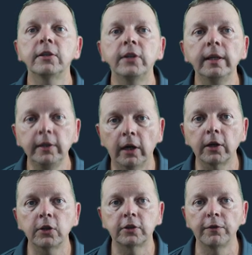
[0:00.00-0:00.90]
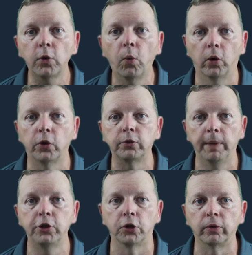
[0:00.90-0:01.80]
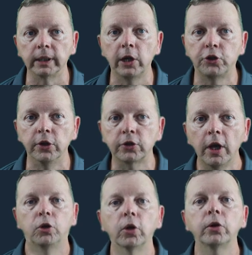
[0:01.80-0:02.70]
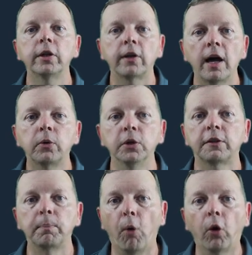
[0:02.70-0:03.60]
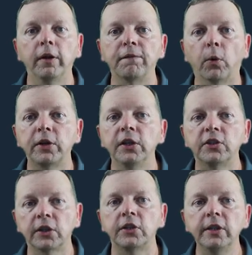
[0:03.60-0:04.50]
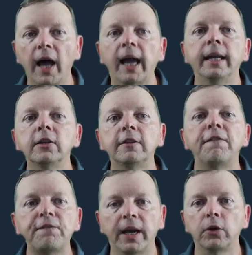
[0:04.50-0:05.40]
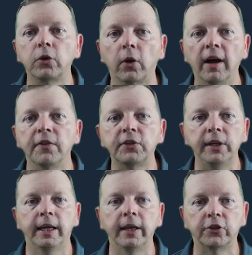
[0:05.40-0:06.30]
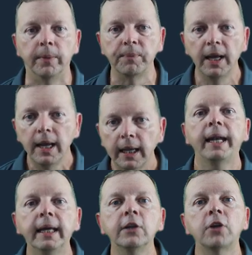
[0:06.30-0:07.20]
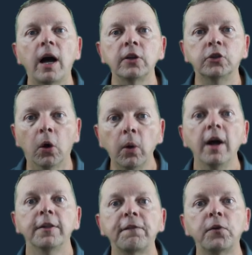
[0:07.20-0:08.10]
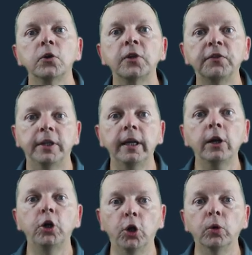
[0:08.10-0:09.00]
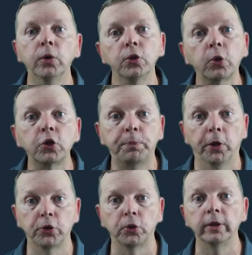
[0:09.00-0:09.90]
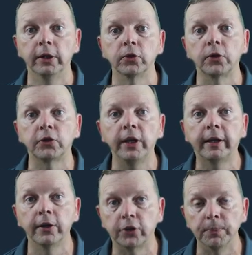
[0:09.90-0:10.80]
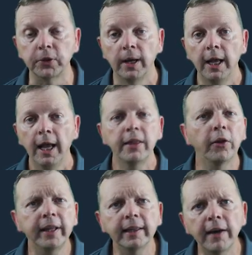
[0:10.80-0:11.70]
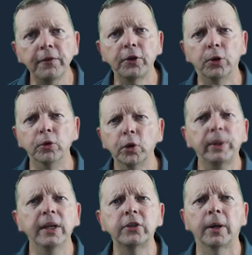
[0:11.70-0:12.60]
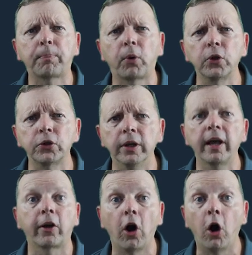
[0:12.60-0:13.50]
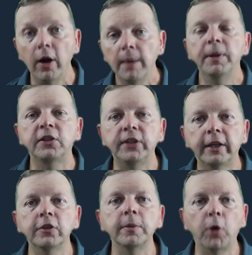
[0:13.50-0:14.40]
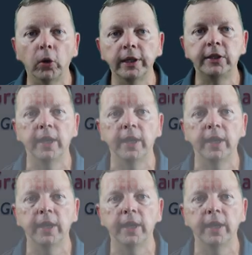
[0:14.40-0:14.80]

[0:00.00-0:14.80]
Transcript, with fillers: is the youngest of the world's major religions. Guru Nanak was born in 1469, is the founder of Sikhism, and he is also the first of 10 gurus or spiritual leaders of Sikhism. Now, the 11th Guru isn't a person at all, but Sikhism holy